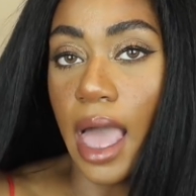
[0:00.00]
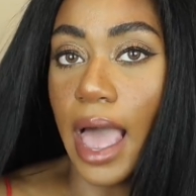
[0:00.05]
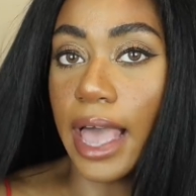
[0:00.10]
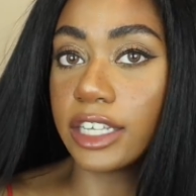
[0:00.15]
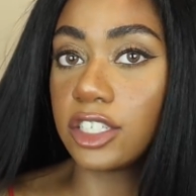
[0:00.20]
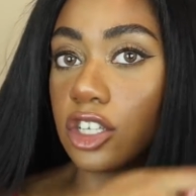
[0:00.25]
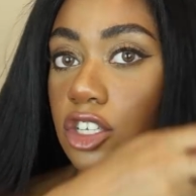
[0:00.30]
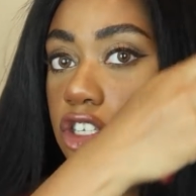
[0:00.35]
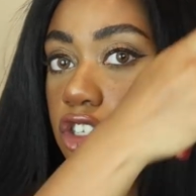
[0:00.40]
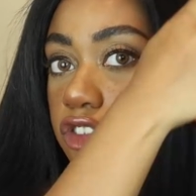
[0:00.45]

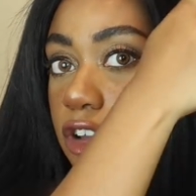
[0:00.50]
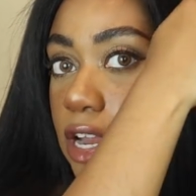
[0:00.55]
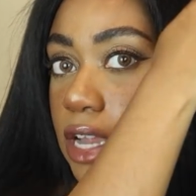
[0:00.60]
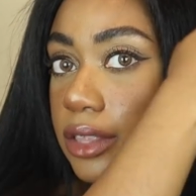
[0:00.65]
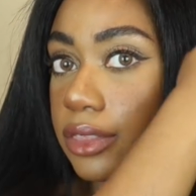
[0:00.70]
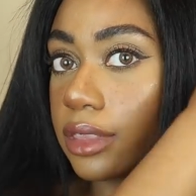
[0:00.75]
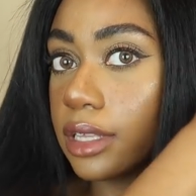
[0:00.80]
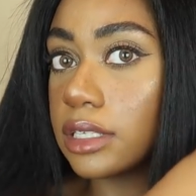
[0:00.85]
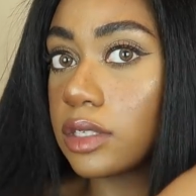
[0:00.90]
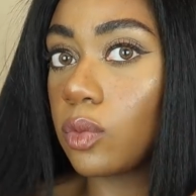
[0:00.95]
i just
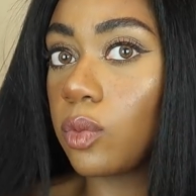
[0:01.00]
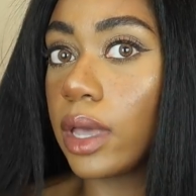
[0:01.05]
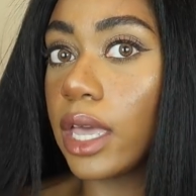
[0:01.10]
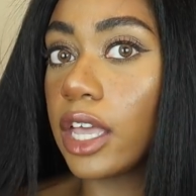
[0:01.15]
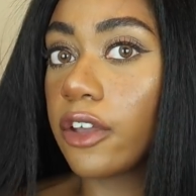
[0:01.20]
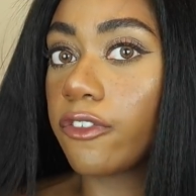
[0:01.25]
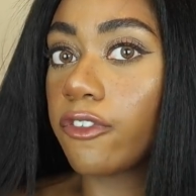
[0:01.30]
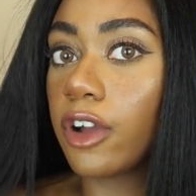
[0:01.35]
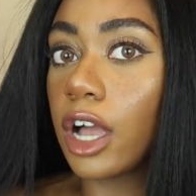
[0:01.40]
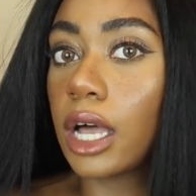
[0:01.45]
straightened this
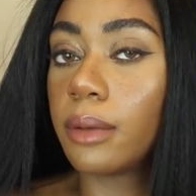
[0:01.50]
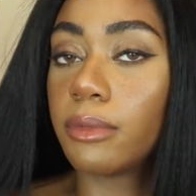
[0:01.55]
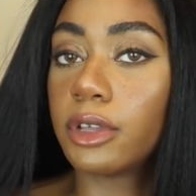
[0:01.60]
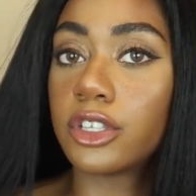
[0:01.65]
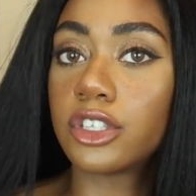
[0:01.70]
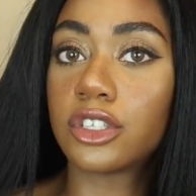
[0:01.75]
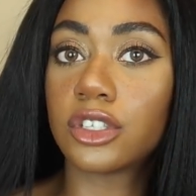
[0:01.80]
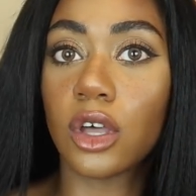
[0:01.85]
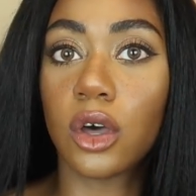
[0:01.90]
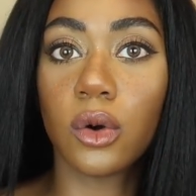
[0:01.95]
wig
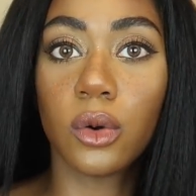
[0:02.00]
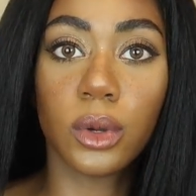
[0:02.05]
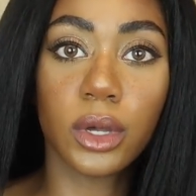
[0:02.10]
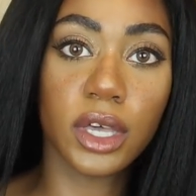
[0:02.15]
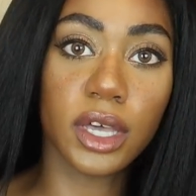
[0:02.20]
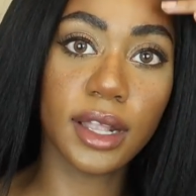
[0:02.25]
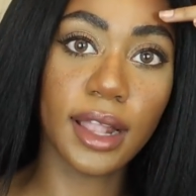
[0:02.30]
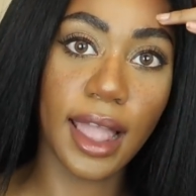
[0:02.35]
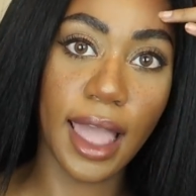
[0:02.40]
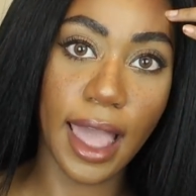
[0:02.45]
from so
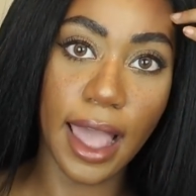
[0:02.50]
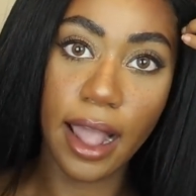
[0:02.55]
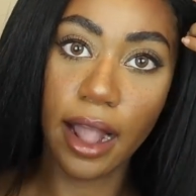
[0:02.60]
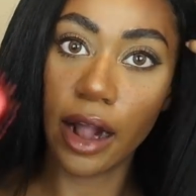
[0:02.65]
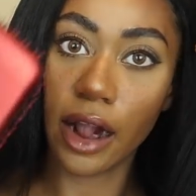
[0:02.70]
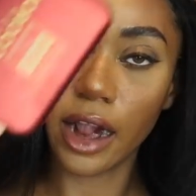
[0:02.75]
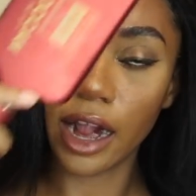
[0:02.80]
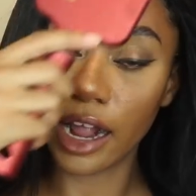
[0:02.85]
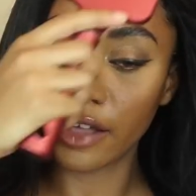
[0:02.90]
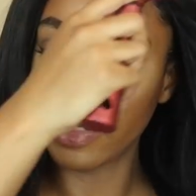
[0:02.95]
good
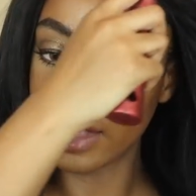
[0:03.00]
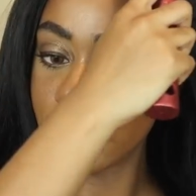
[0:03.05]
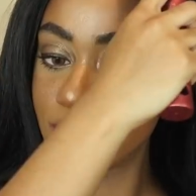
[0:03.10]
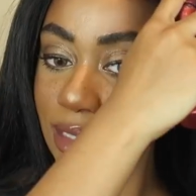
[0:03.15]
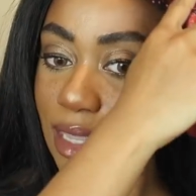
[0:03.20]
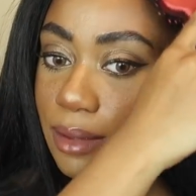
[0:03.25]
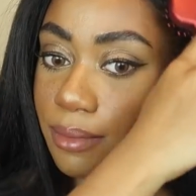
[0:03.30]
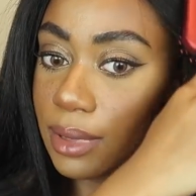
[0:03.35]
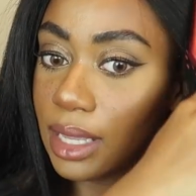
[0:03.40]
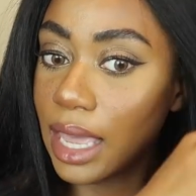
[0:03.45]
hair and they
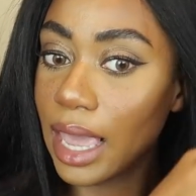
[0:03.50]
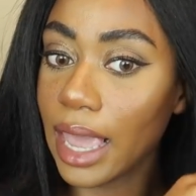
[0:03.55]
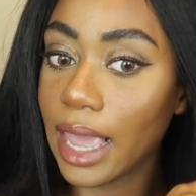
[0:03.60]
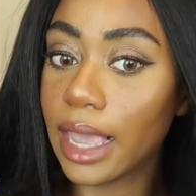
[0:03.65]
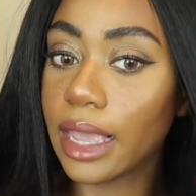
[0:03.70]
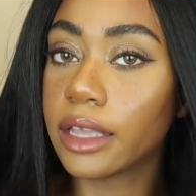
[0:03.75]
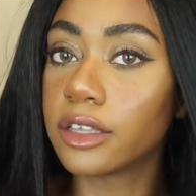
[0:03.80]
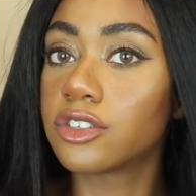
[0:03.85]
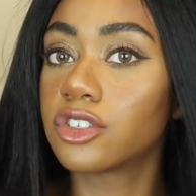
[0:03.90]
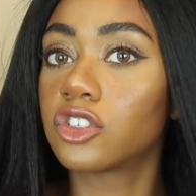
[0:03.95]
sent me
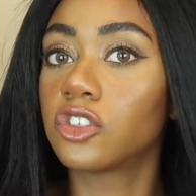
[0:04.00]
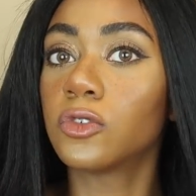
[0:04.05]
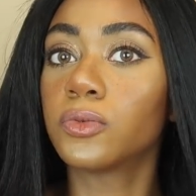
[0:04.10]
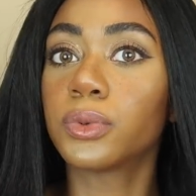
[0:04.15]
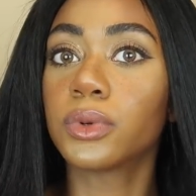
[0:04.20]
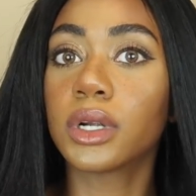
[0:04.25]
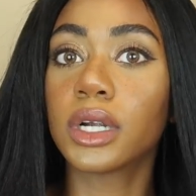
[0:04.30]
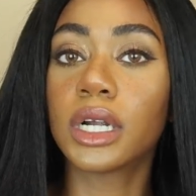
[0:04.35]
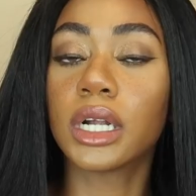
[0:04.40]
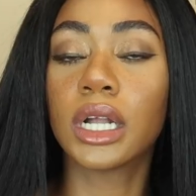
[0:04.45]
a
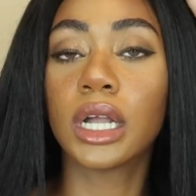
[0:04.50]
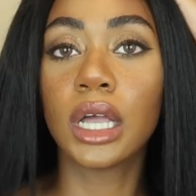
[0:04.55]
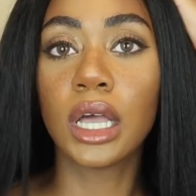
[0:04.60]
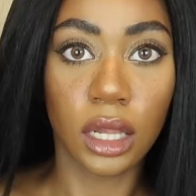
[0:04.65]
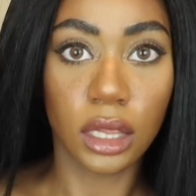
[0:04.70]
super